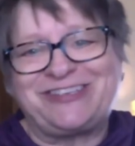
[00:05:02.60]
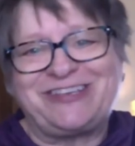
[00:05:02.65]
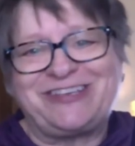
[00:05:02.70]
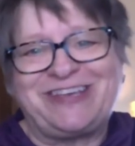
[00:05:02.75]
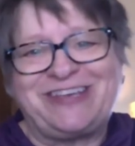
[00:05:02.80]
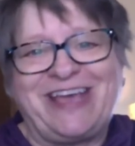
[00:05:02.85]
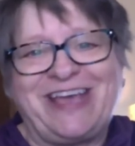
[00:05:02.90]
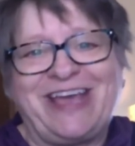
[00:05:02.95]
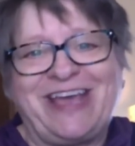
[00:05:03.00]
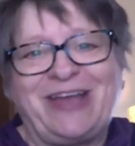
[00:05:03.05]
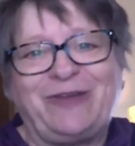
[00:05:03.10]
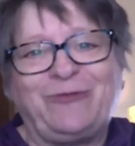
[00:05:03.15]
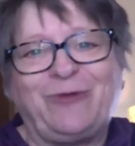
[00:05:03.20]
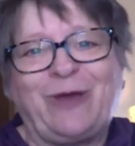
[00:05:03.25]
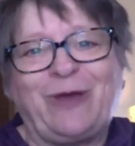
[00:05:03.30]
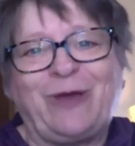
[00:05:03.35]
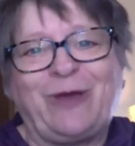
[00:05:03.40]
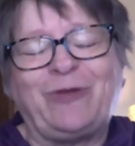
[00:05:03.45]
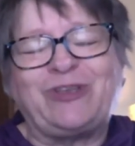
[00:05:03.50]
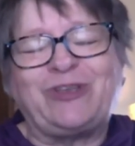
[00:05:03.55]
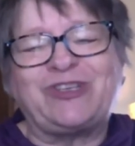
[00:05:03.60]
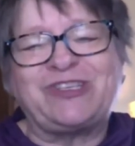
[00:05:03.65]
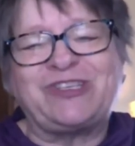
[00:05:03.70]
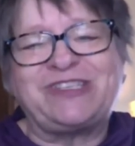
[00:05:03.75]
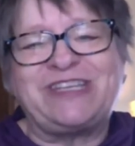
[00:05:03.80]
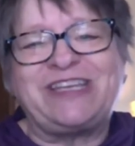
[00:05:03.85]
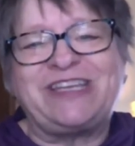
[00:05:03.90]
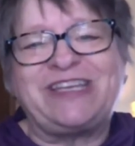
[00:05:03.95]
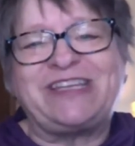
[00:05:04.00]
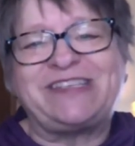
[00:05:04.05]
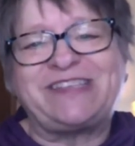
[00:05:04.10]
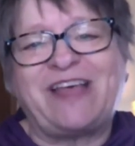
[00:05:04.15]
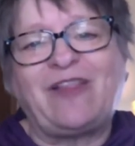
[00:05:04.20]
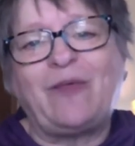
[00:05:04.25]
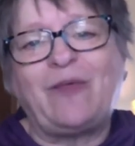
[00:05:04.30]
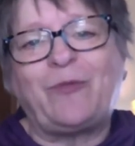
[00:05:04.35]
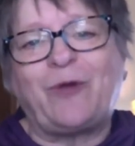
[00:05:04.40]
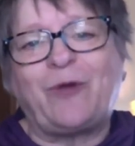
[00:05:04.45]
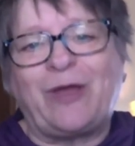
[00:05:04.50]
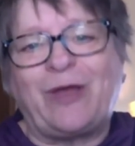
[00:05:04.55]
and we just need to
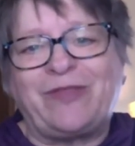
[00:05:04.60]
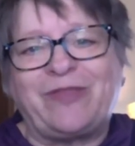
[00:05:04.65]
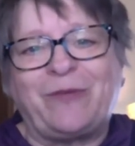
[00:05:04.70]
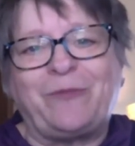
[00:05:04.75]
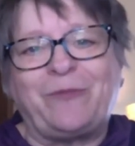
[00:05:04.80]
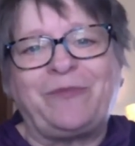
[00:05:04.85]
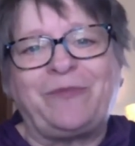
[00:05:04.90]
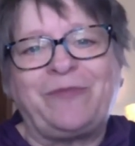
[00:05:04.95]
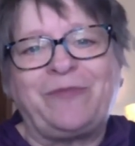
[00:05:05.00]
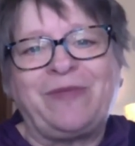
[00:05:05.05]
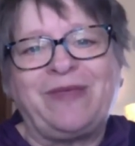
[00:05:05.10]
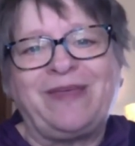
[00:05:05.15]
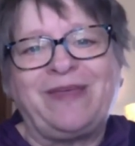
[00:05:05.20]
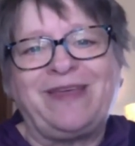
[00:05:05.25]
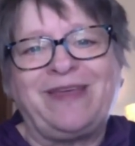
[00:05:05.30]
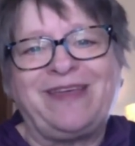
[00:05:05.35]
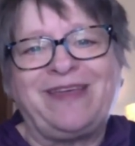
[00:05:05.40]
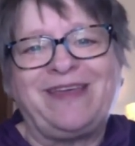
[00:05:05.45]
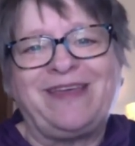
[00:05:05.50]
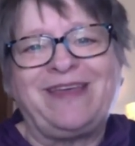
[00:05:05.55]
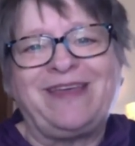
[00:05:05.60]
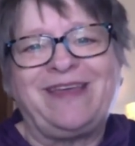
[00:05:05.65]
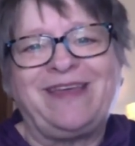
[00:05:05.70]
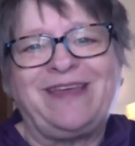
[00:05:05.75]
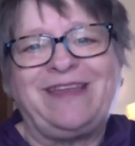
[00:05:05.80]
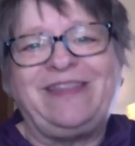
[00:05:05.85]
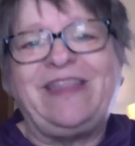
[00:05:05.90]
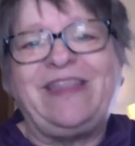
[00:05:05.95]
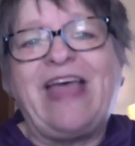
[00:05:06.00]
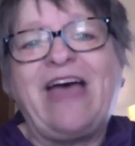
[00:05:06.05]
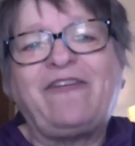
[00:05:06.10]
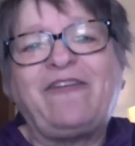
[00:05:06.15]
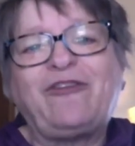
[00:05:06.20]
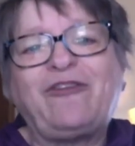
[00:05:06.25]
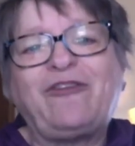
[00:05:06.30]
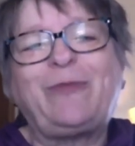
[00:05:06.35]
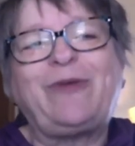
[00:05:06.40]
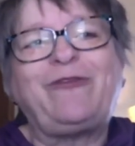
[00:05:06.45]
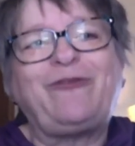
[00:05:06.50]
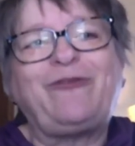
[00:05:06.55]
celebrate them. Never
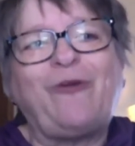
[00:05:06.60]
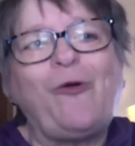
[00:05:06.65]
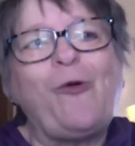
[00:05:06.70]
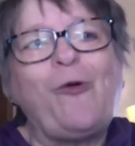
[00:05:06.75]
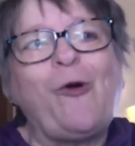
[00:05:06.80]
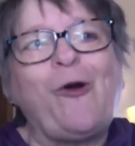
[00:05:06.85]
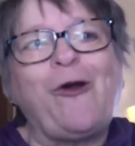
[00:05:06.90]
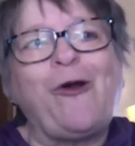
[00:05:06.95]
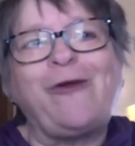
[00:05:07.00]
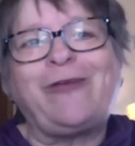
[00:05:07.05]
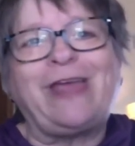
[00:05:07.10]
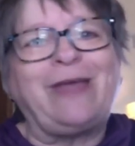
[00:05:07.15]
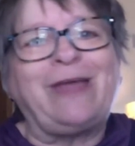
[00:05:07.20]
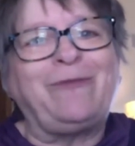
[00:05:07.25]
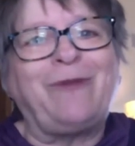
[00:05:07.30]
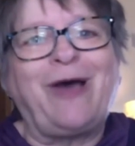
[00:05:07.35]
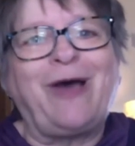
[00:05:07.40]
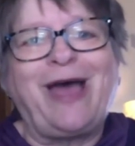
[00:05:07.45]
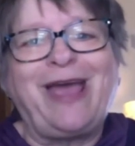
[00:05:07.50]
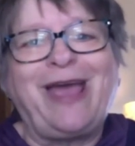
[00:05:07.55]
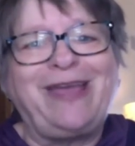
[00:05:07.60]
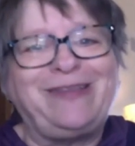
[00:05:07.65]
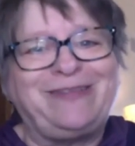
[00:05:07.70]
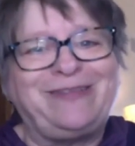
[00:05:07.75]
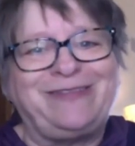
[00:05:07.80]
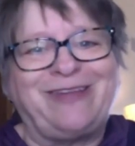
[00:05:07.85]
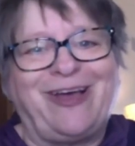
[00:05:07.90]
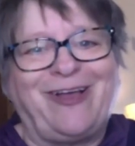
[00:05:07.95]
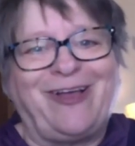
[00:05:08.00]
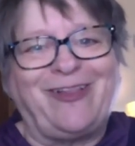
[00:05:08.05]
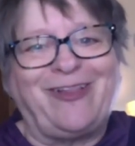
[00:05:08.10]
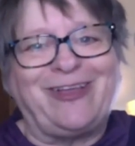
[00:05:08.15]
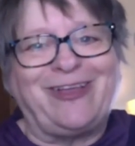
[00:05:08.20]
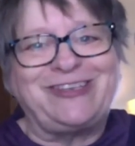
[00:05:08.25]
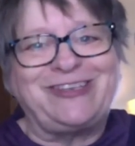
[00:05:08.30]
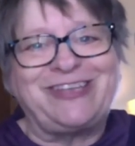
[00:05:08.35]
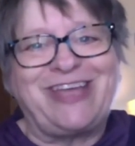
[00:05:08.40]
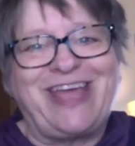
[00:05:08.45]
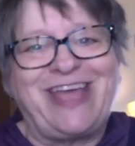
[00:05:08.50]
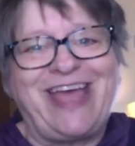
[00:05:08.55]
before, in my
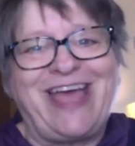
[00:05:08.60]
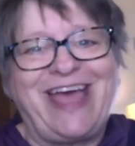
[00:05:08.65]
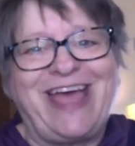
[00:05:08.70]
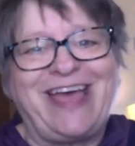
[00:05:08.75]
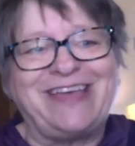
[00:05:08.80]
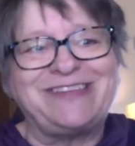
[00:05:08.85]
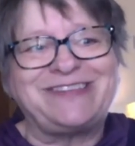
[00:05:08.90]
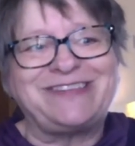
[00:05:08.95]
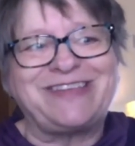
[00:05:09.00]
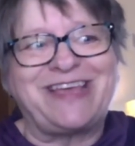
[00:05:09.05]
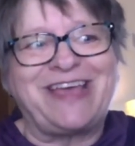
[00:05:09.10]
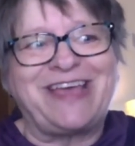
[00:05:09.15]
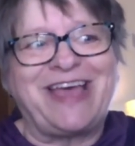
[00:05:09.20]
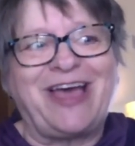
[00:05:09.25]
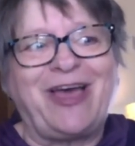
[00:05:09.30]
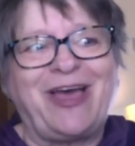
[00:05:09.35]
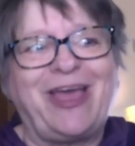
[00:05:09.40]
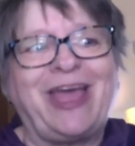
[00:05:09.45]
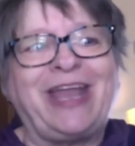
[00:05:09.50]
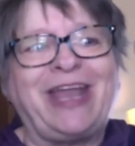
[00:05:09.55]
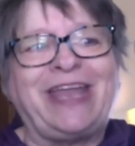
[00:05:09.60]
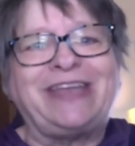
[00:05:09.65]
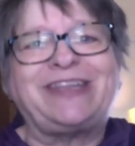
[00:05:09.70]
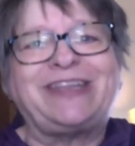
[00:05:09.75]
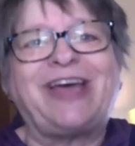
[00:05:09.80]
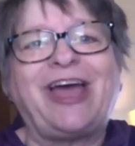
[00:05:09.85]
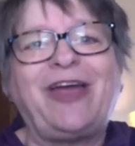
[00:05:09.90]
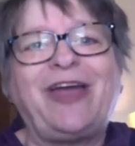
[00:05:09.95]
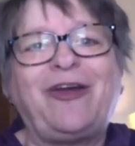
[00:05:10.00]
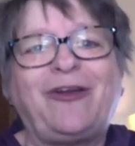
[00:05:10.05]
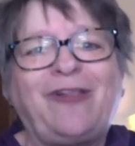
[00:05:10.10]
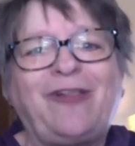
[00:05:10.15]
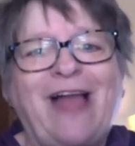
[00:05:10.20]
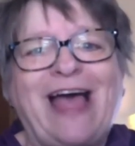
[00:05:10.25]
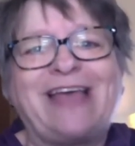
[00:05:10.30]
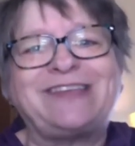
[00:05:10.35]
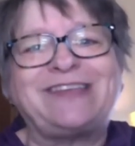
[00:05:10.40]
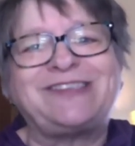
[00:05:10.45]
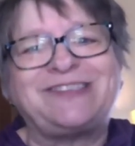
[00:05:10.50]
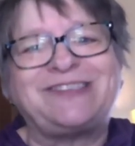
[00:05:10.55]
knowledge, has an entire
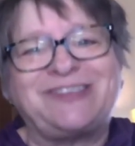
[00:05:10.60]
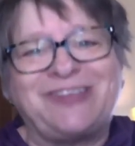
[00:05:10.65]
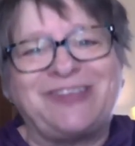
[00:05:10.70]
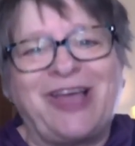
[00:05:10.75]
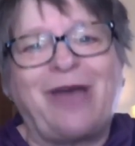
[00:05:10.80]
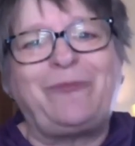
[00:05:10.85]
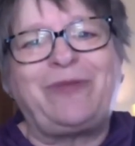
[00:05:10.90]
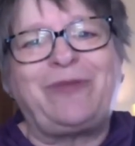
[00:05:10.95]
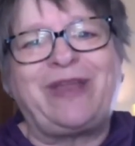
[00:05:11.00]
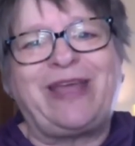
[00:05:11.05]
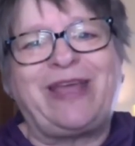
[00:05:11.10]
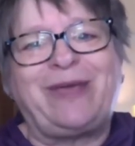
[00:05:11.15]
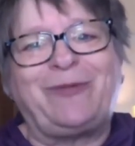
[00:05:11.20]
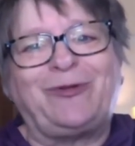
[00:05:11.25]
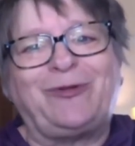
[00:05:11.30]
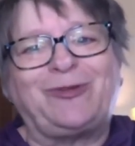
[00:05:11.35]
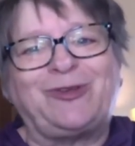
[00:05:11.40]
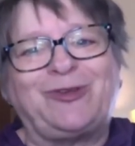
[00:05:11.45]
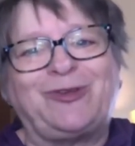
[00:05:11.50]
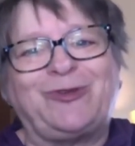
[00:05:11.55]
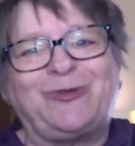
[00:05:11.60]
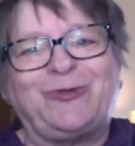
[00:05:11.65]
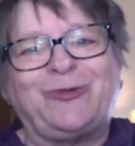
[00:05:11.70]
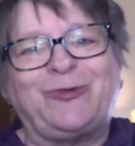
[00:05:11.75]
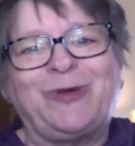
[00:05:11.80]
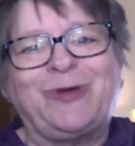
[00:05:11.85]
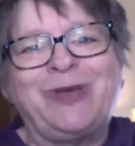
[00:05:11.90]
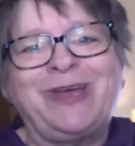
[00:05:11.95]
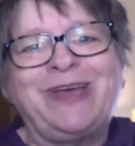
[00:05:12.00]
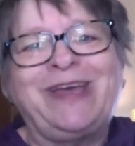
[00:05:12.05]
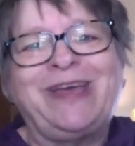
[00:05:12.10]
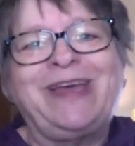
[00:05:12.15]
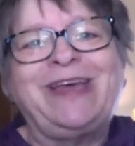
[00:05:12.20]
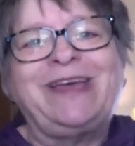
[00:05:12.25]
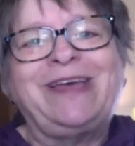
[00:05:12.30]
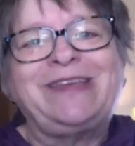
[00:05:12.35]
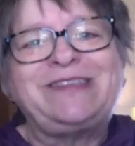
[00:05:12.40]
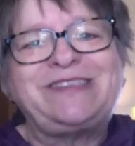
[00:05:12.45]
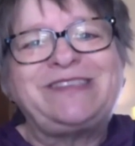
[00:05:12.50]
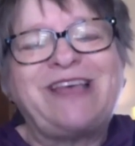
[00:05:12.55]
class not been able to
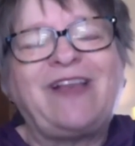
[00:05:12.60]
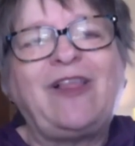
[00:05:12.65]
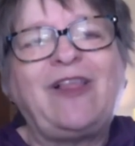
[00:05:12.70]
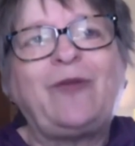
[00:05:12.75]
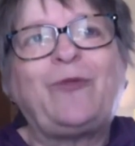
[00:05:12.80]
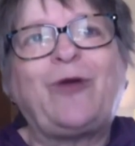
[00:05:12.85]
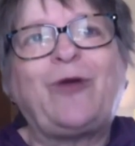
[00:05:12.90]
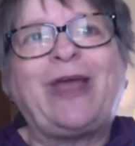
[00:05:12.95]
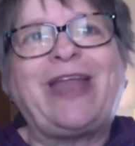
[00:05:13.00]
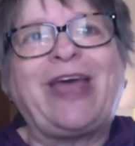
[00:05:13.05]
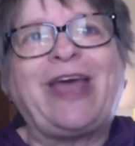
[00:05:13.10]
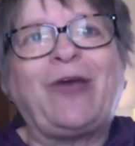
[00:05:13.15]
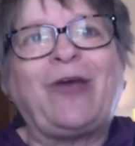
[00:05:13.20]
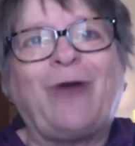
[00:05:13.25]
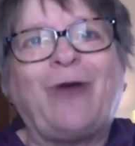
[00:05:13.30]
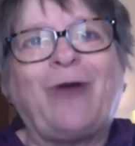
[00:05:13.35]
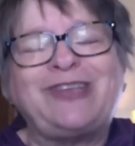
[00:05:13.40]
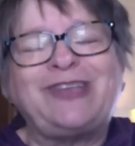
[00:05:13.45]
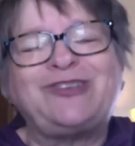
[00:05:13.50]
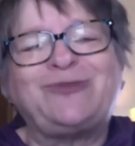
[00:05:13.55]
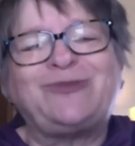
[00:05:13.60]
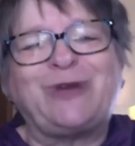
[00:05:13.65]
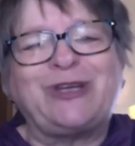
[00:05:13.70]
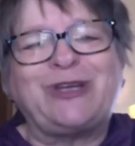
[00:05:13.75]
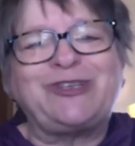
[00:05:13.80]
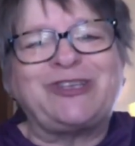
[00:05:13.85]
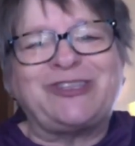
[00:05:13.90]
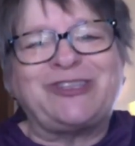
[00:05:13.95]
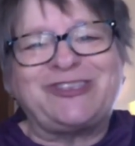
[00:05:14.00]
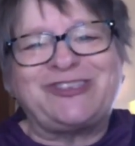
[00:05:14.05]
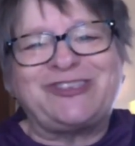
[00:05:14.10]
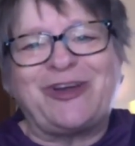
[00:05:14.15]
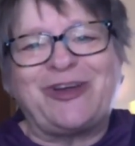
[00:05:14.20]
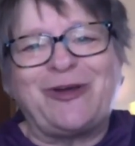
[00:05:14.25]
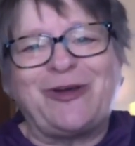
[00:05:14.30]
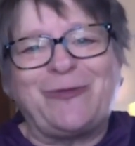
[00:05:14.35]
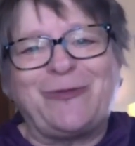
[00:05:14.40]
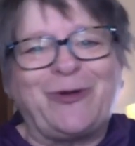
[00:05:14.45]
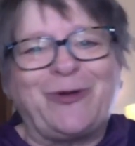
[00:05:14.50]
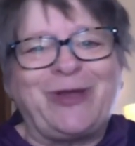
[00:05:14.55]
celebrate a graduation
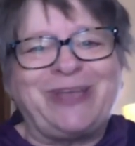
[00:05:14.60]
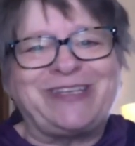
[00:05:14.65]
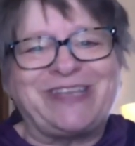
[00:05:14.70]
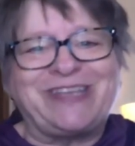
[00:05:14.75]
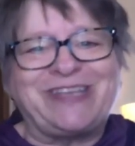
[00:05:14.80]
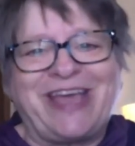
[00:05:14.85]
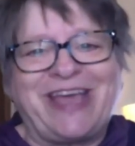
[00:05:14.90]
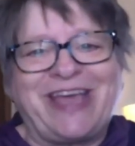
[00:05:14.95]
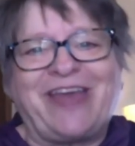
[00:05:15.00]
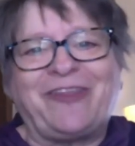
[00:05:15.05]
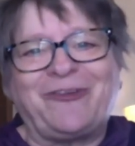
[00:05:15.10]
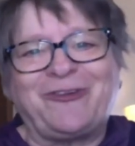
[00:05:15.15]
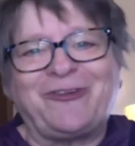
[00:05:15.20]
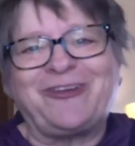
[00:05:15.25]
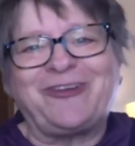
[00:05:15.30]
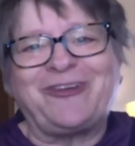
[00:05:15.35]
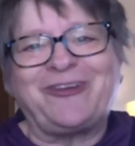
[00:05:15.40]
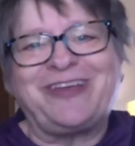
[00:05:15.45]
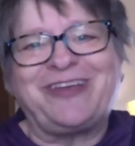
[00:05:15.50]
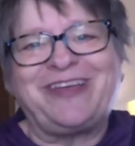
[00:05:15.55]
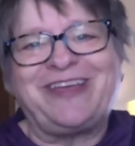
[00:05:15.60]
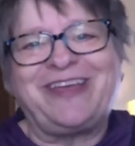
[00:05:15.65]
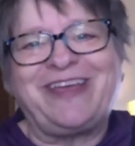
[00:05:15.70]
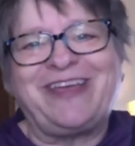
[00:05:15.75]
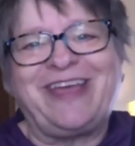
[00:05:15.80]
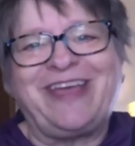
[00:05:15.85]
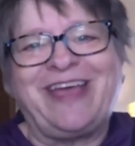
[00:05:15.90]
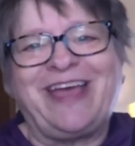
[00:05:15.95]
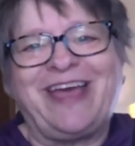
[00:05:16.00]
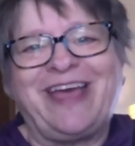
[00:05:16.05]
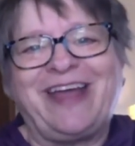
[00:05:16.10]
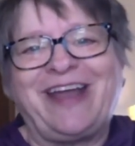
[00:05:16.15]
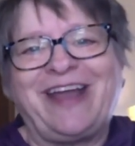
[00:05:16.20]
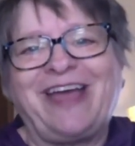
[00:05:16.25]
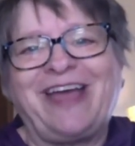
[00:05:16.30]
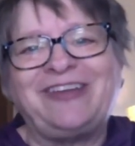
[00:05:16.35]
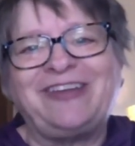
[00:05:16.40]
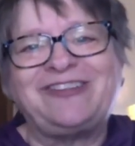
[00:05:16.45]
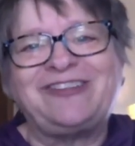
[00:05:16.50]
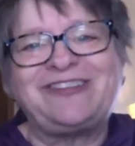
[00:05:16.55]
ceremony together. And
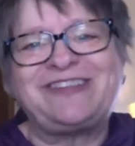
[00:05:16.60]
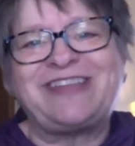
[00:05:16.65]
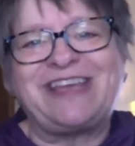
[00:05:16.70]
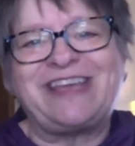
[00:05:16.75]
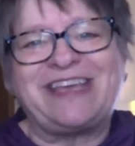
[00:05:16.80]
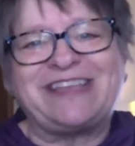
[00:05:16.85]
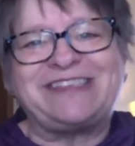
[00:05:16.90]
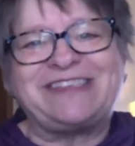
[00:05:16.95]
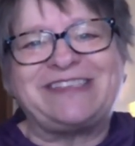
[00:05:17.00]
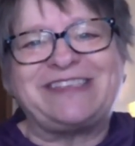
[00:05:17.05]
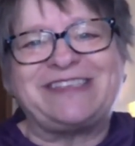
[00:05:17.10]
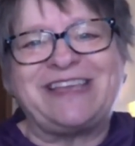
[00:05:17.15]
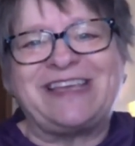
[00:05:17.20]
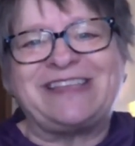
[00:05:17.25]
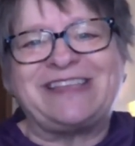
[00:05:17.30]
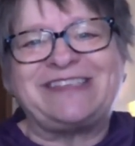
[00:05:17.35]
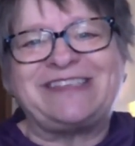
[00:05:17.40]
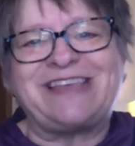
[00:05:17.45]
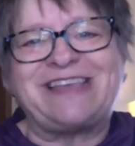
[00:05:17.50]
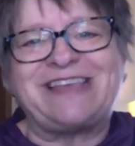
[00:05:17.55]
I just think it's